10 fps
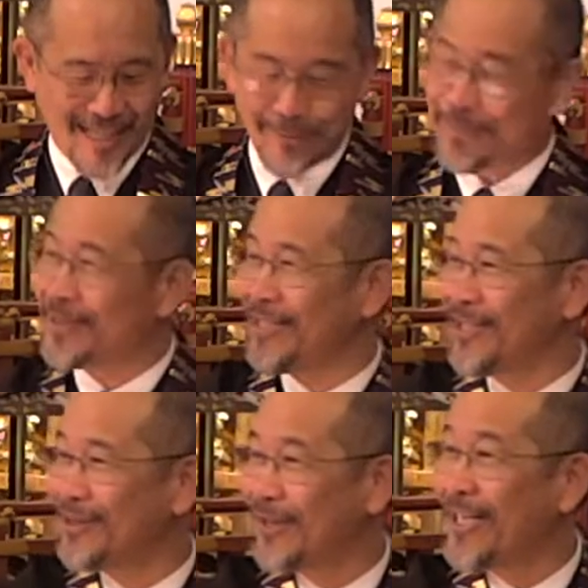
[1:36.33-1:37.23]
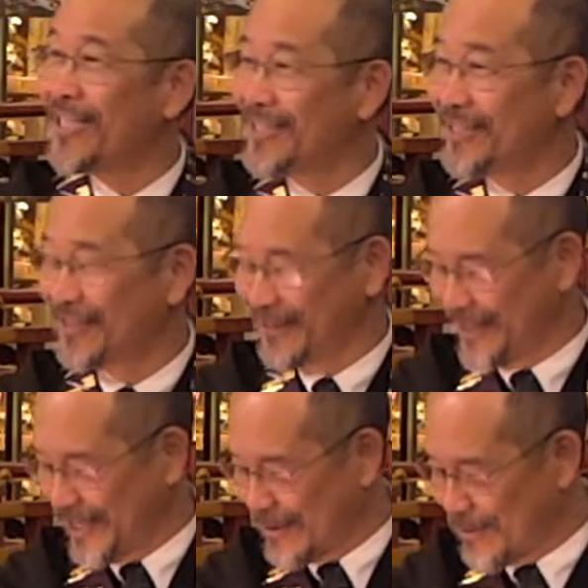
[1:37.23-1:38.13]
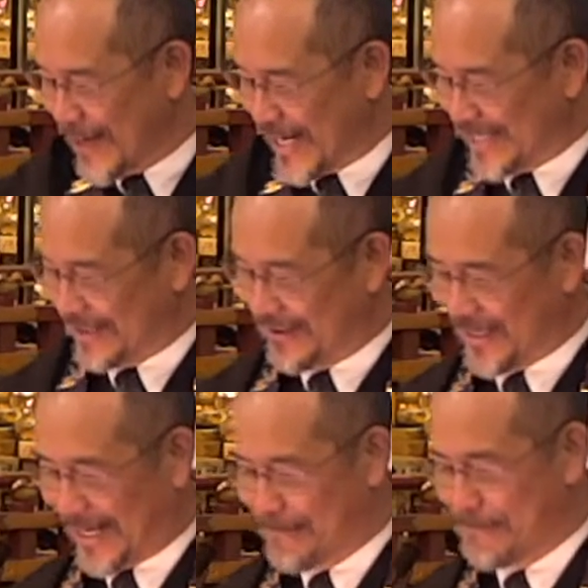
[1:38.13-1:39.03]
I'll put these right here. Get a bracket, okay?